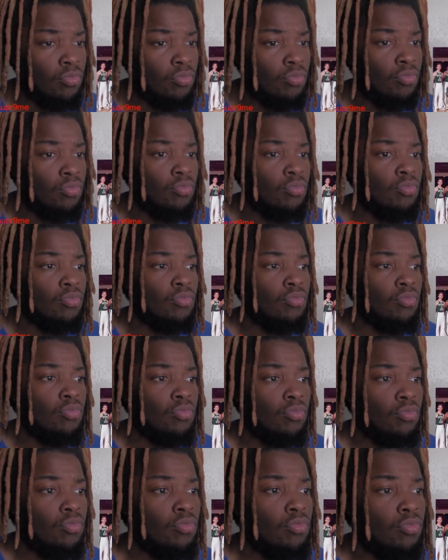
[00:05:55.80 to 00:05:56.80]
State's
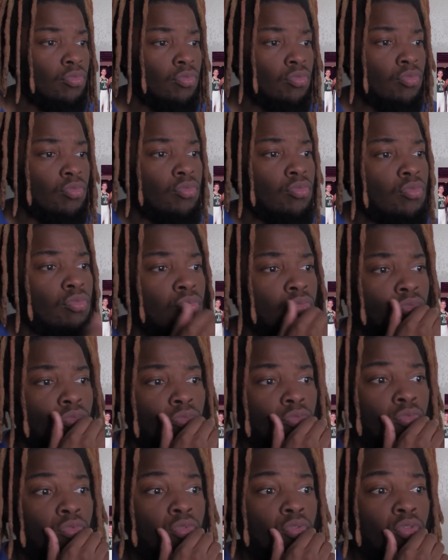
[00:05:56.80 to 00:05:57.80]
opponent in the national
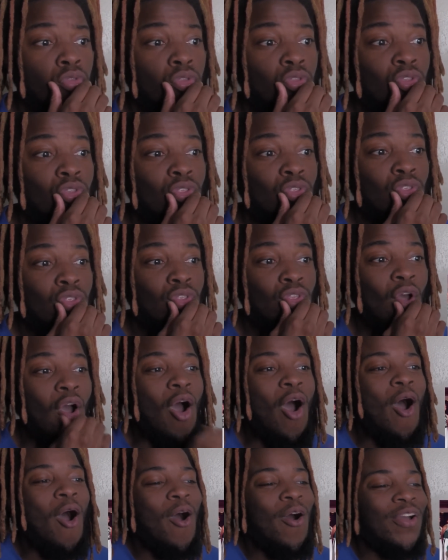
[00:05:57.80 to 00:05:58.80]
championship was Michigan
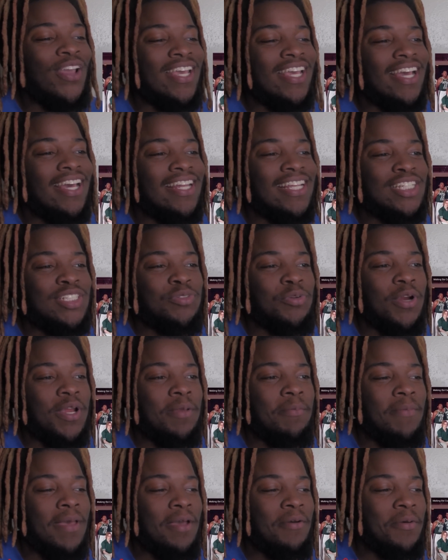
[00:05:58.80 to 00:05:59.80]
State. Oh yeah, Captain this is where
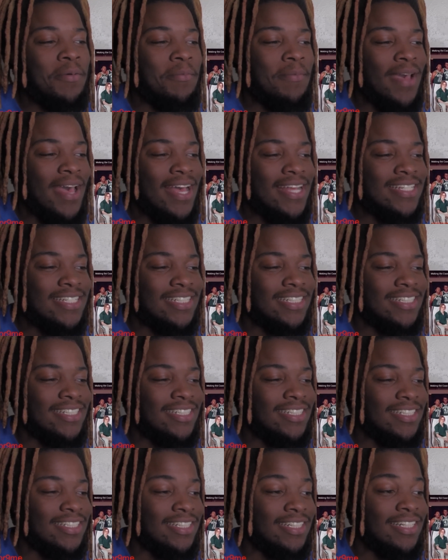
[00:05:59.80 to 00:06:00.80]
he met with Magic,
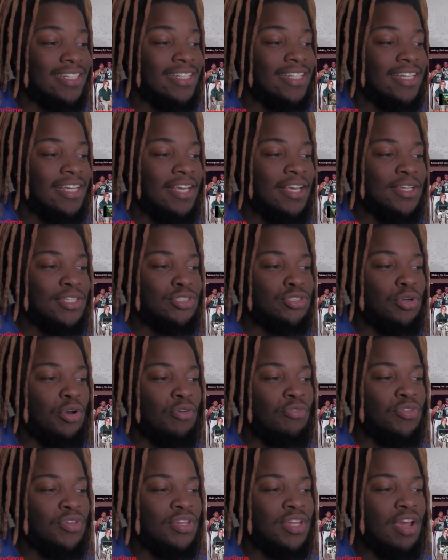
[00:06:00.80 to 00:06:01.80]
huh? So
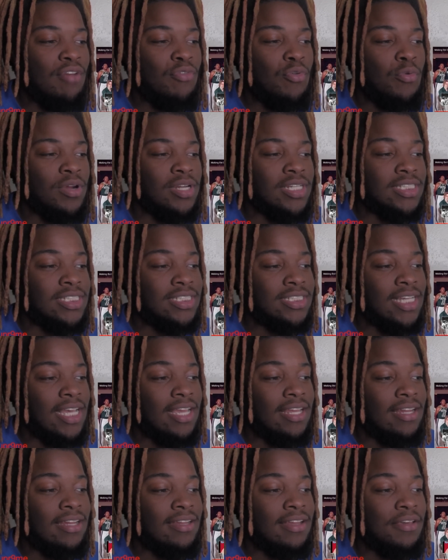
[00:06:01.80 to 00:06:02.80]
if he never have
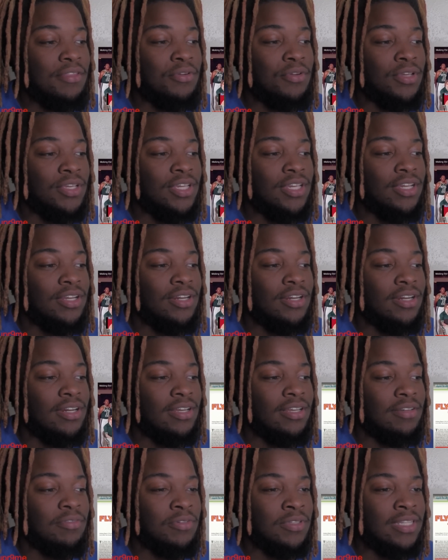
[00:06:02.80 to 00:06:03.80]
stayed another
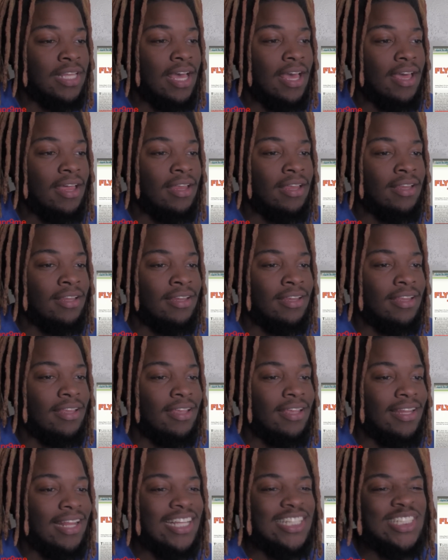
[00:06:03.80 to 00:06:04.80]
year with that,
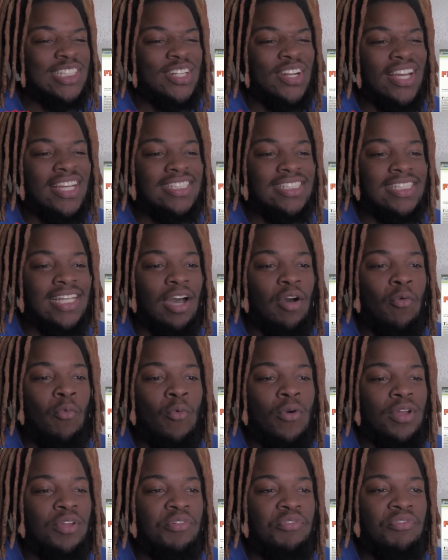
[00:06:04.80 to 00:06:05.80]
that's crazy how
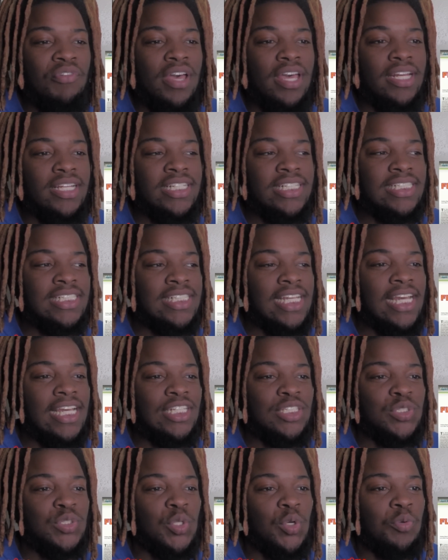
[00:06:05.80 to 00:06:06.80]
one event could
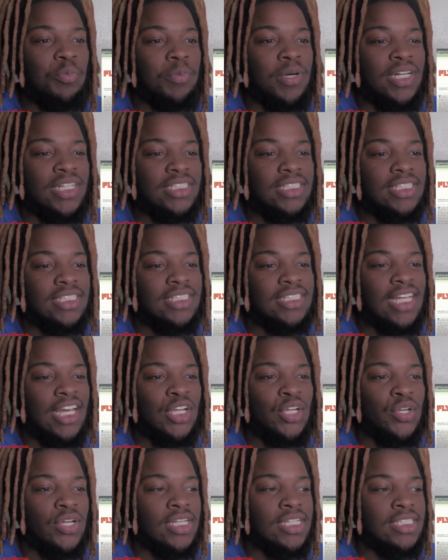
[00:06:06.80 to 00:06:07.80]
change so much. Isn't
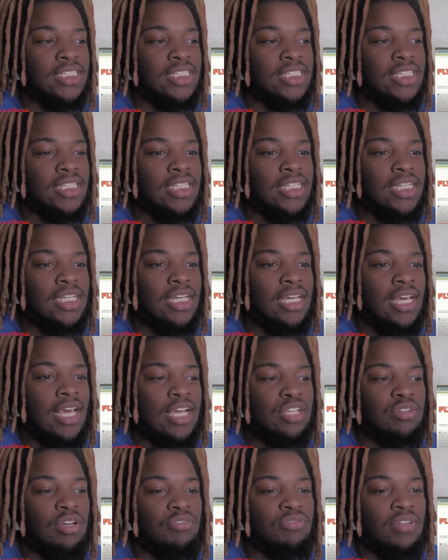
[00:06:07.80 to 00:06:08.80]
that crazy?
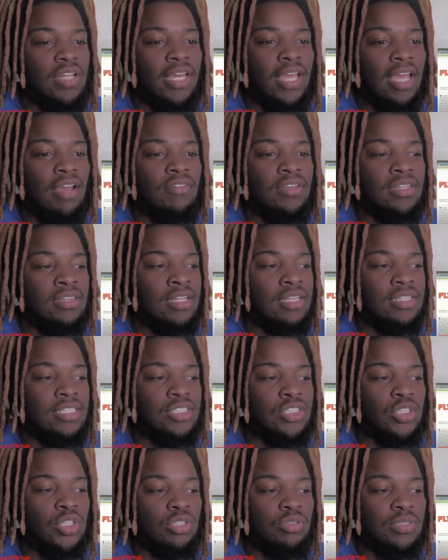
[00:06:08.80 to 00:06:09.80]
That's why I feel like every, nothing's
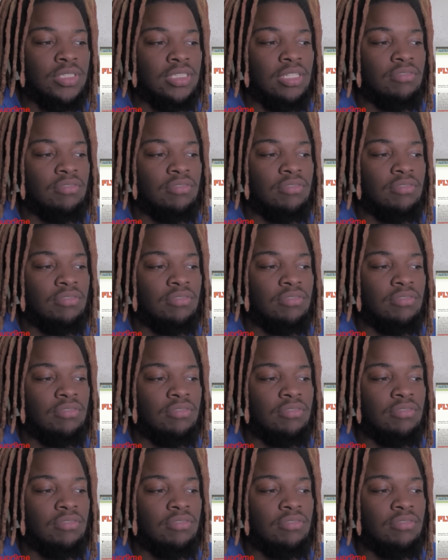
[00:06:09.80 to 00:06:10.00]
a coincidence.